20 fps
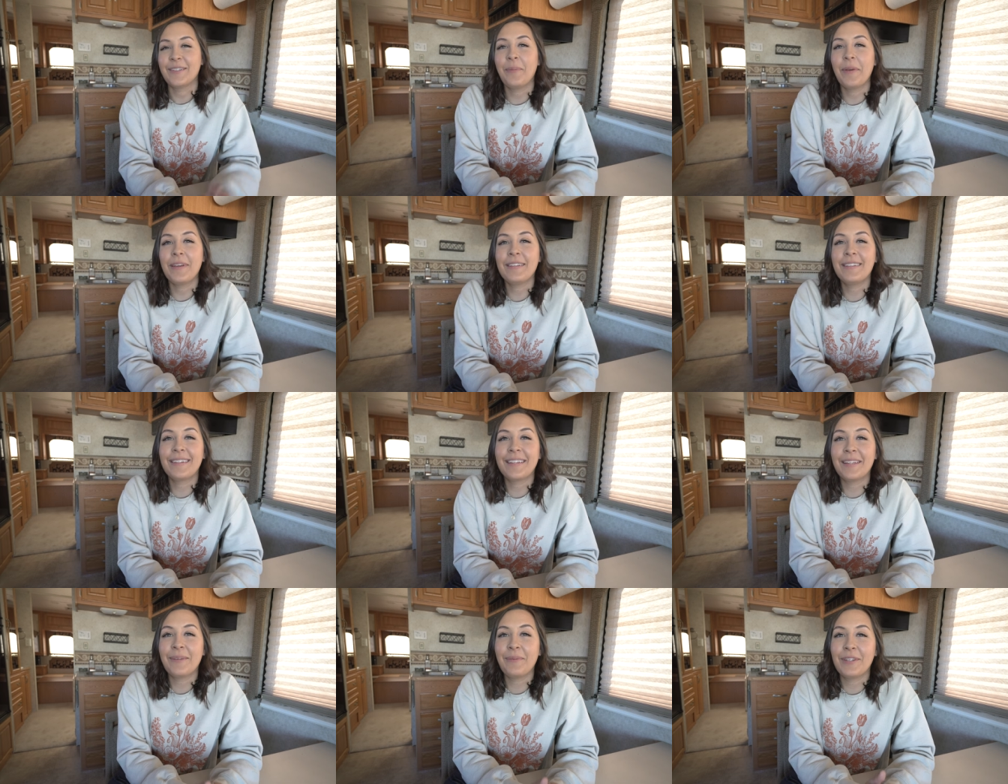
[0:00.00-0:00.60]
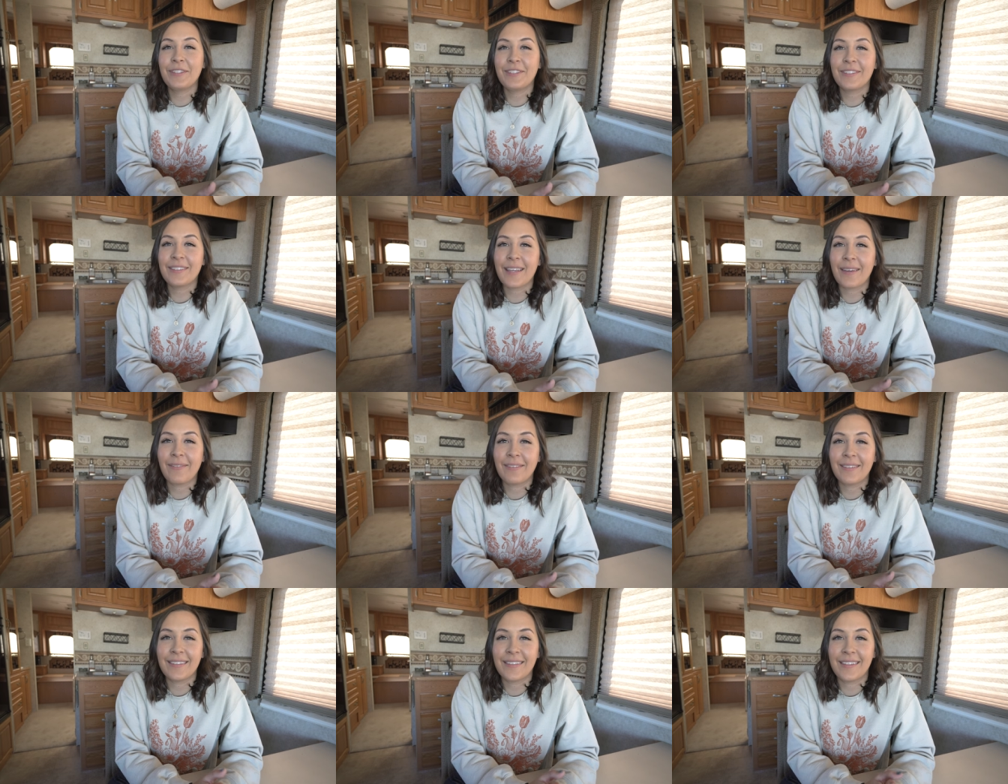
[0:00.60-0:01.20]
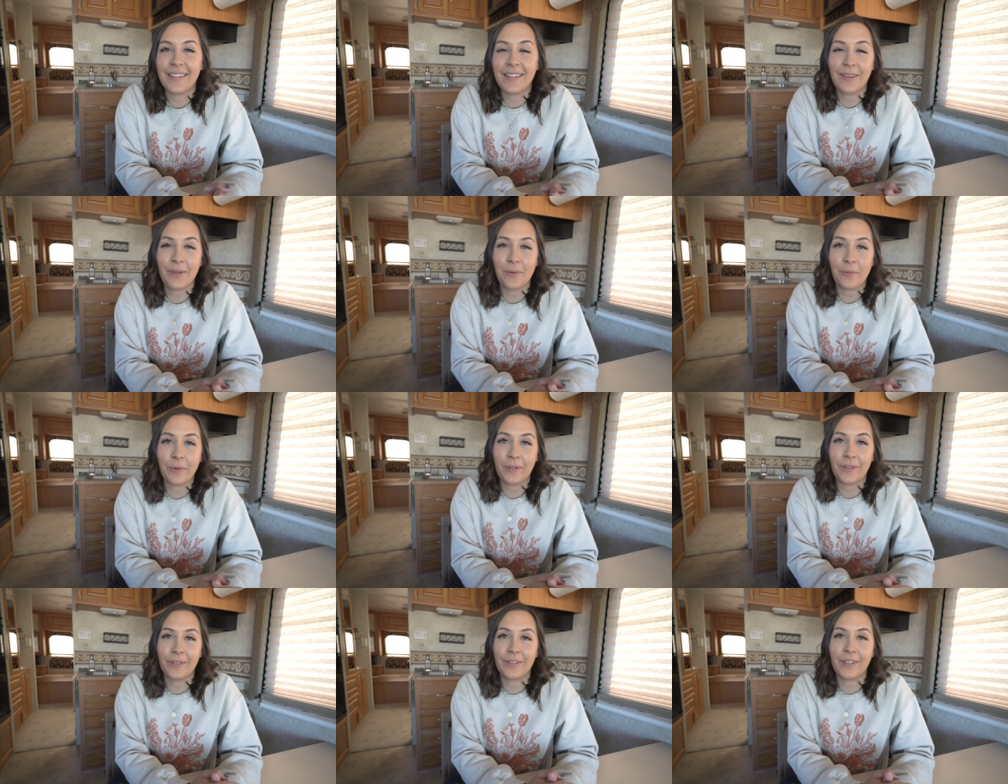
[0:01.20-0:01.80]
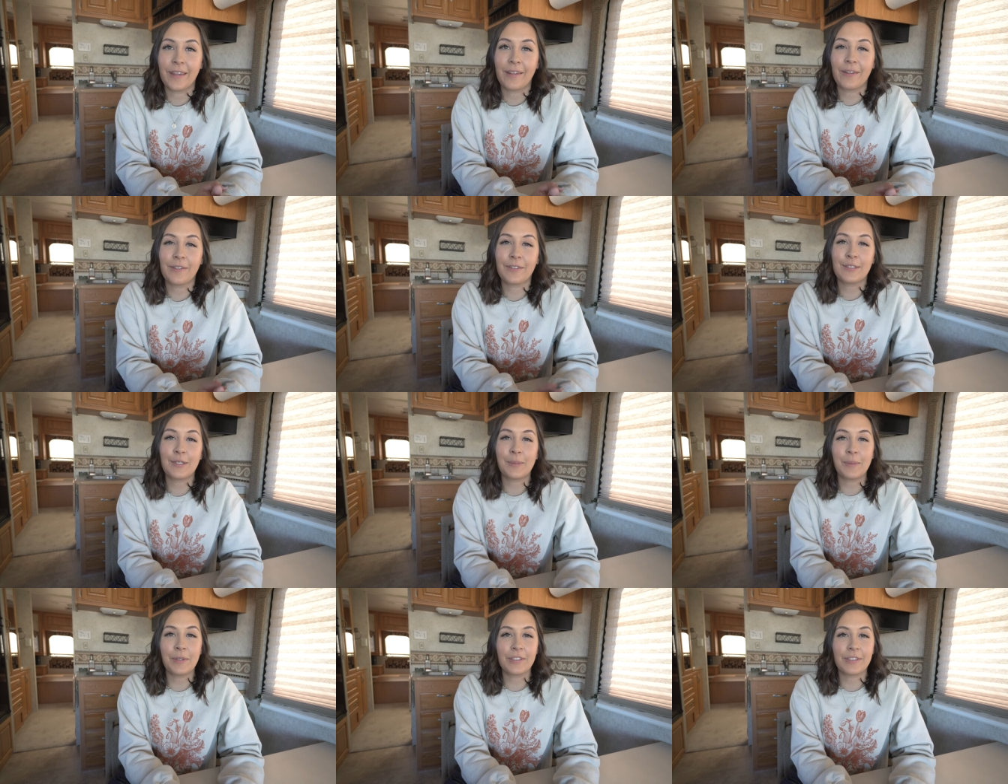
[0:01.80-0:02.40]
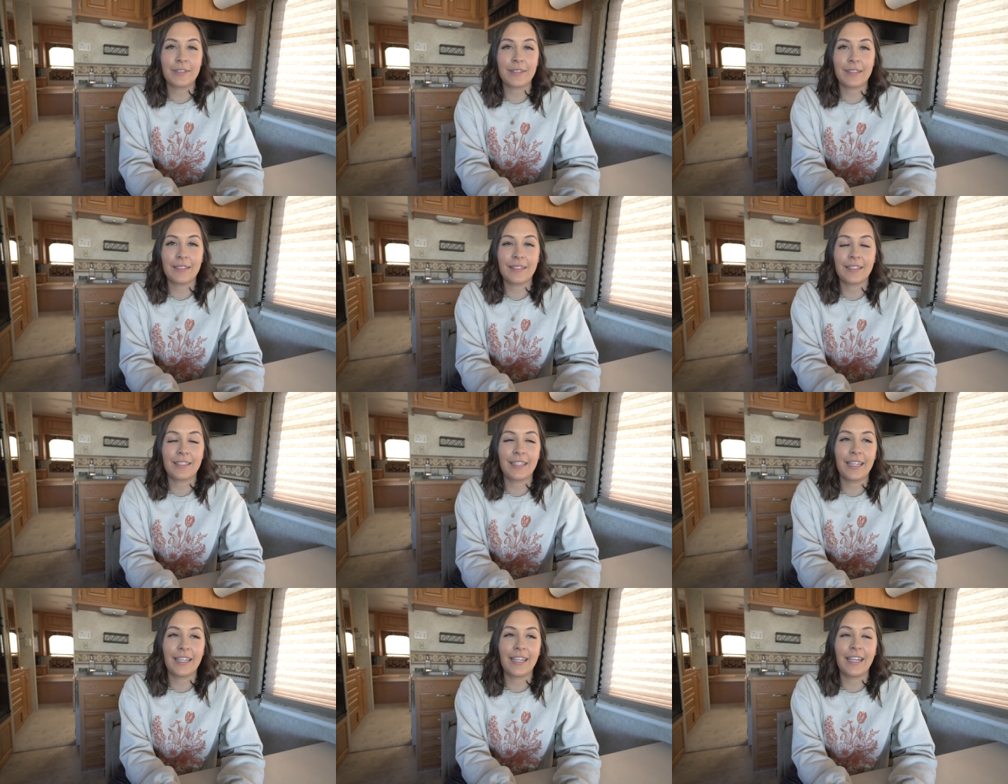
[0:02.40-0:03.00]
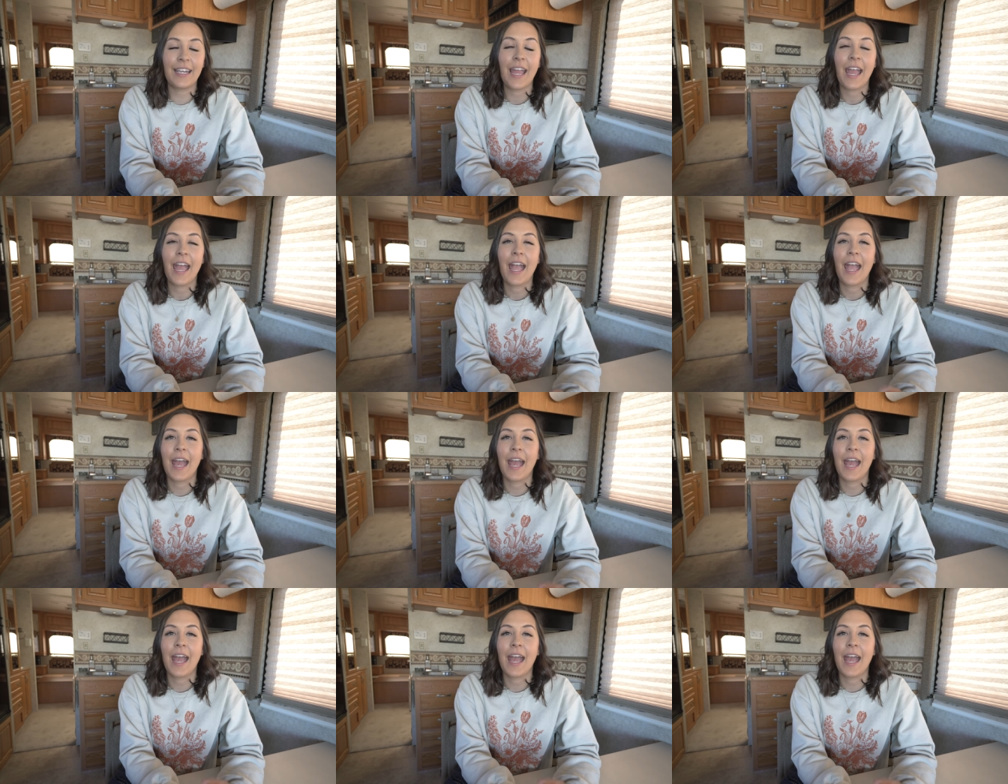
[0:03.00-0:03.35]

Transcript: So basically we just haven't seen the world and there's so much to see